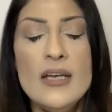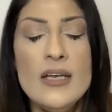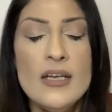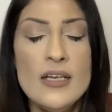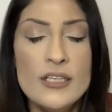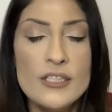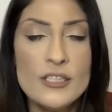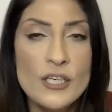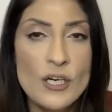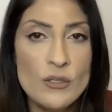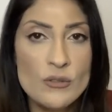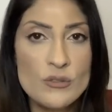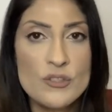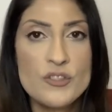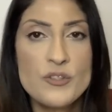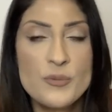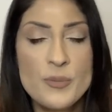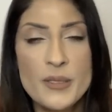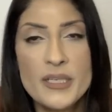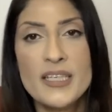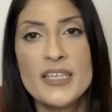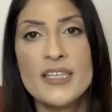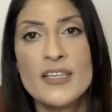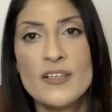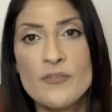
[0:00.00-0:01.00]
You know,
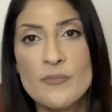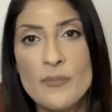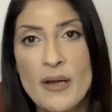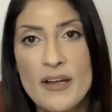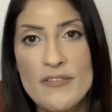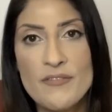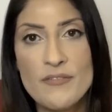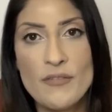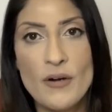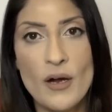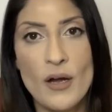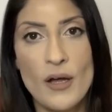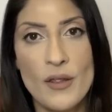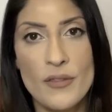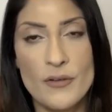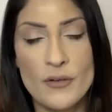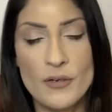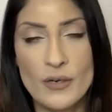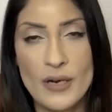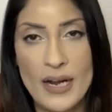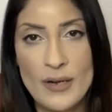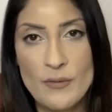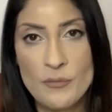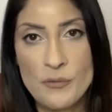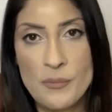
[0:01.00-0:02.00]
speaking of my
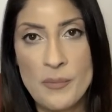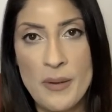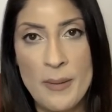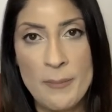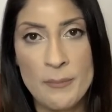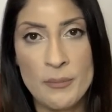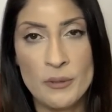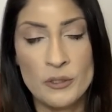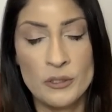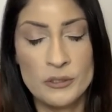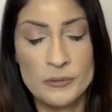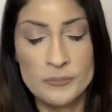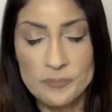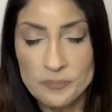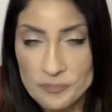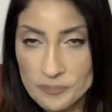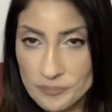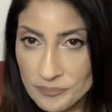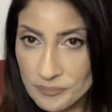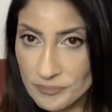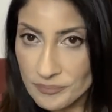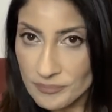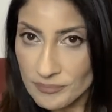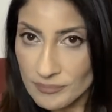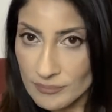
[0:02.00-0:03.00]
father, I remember
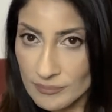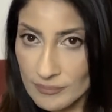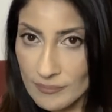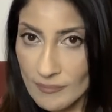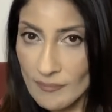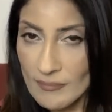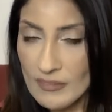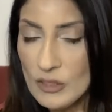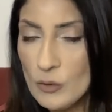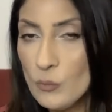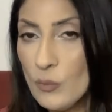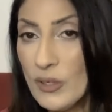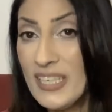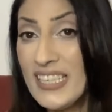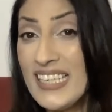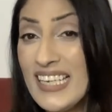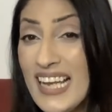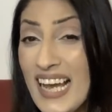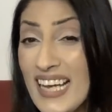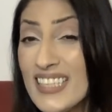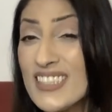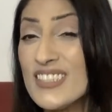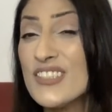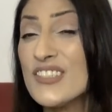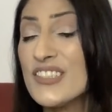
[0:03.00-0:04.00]
when he
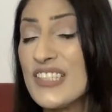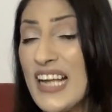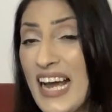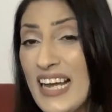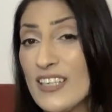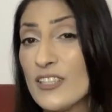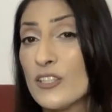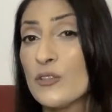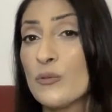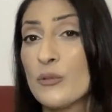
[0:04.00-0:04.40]
had his Saturn